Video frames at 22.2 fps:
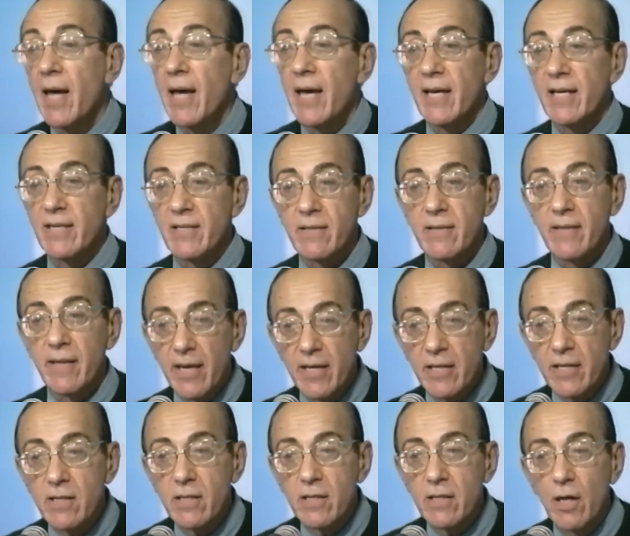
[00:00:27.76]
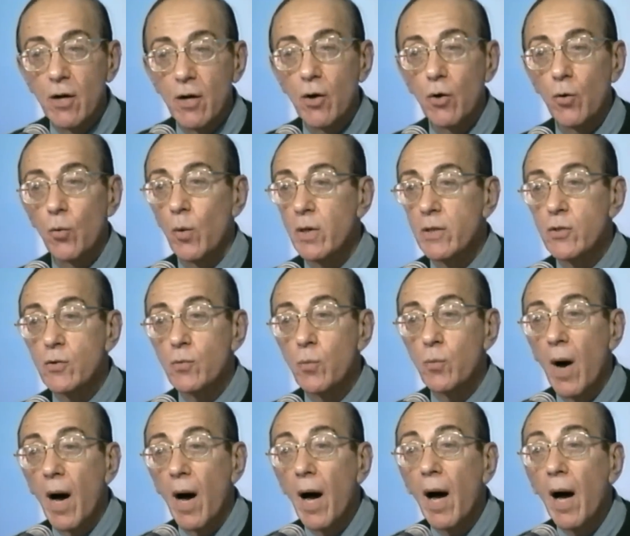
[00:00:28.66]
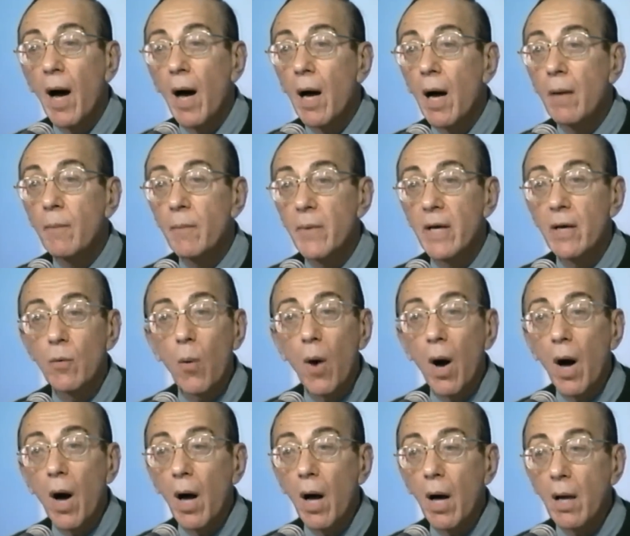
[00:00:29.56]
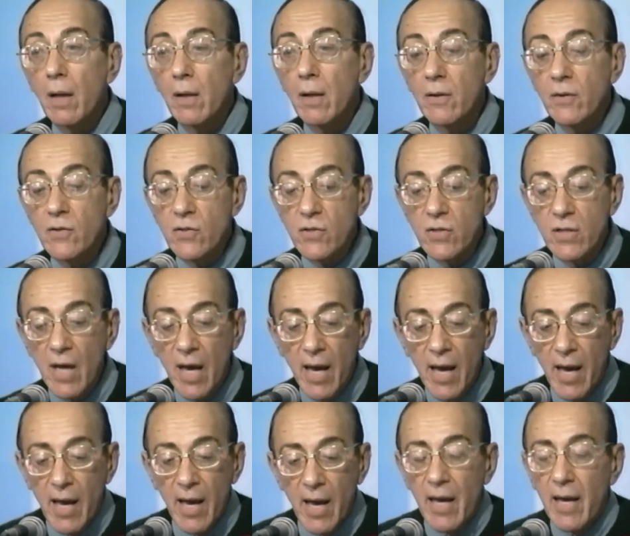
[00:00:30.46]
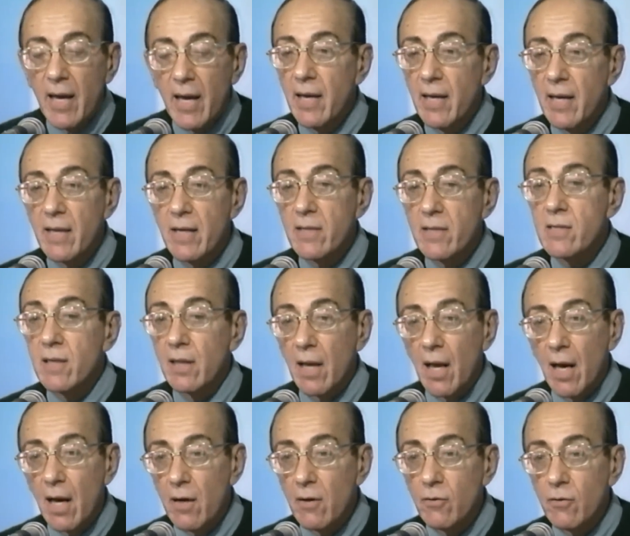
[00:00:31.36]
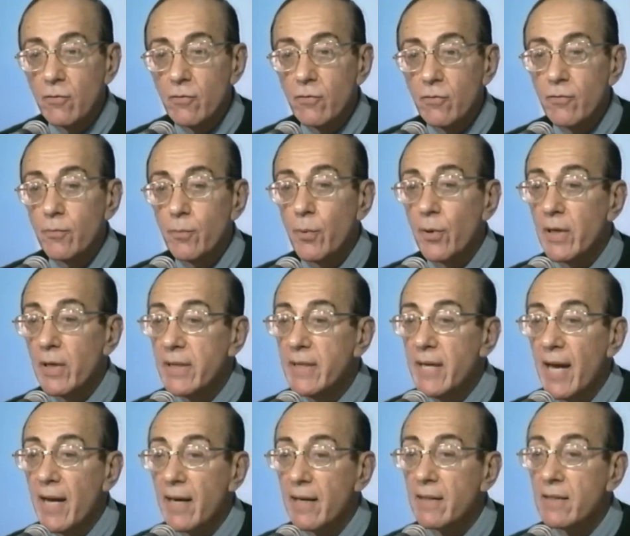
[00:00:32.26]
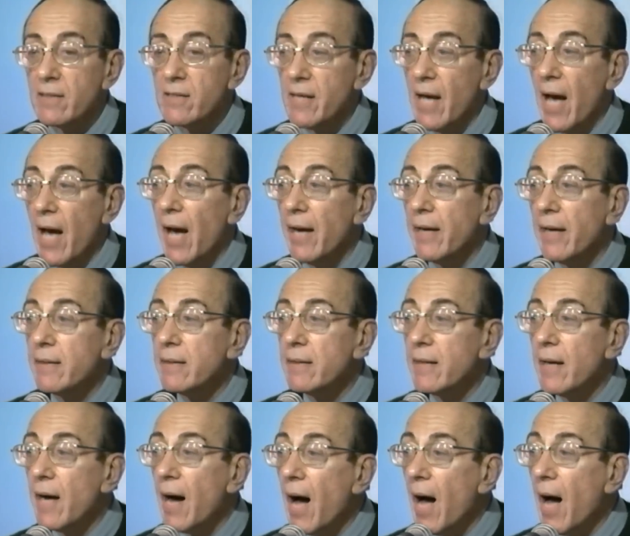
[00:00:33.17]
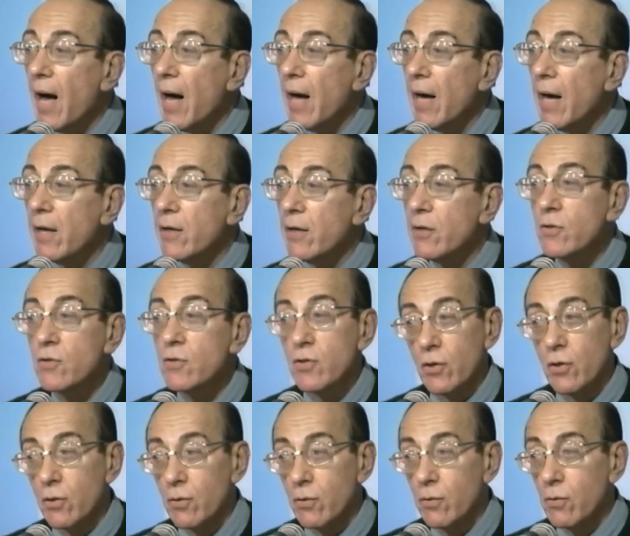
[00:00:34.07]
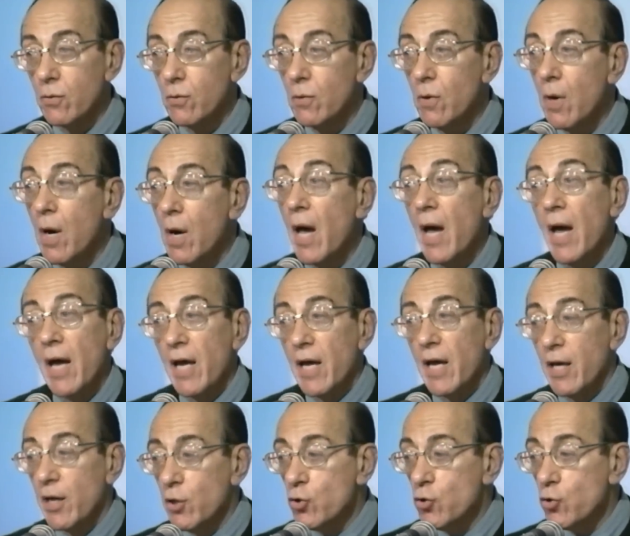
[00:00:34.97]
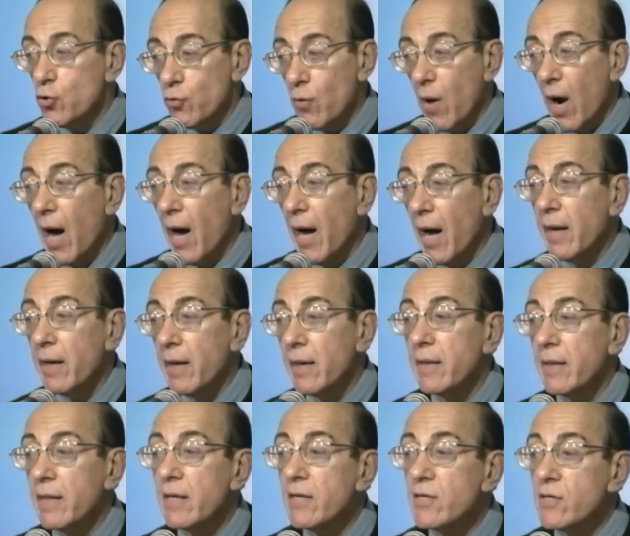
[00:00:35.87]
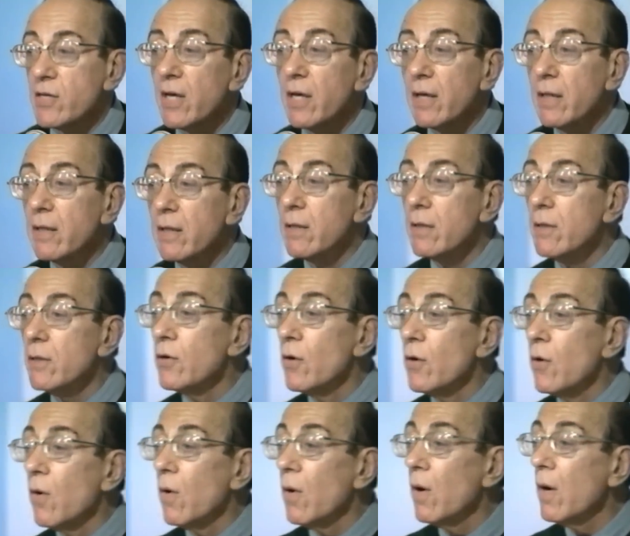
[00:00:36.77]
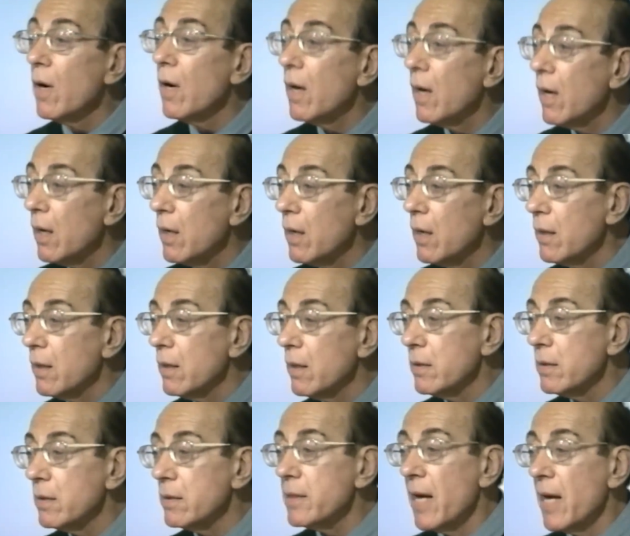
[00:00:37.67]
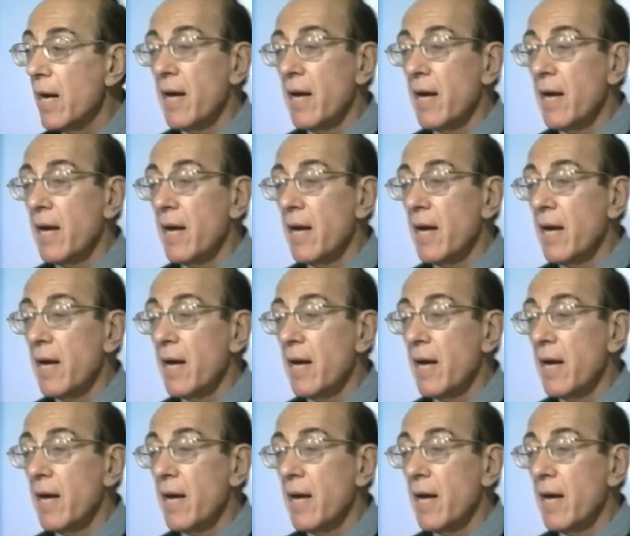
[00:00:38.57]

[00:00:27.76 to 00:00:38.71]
is this what Swami wants? His love protects and guides you. His shrine is in your heart.